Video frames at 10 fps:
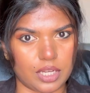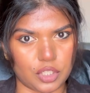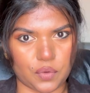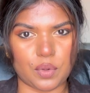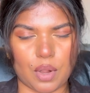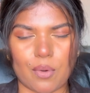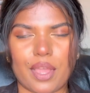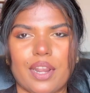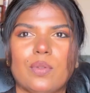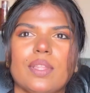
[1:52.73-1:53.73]
interview round
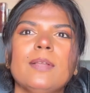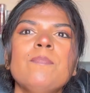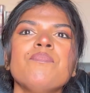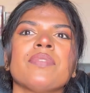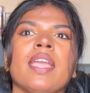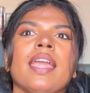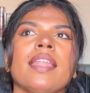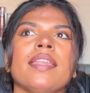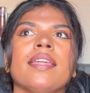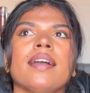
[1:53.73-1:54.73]
aayirunnu adu and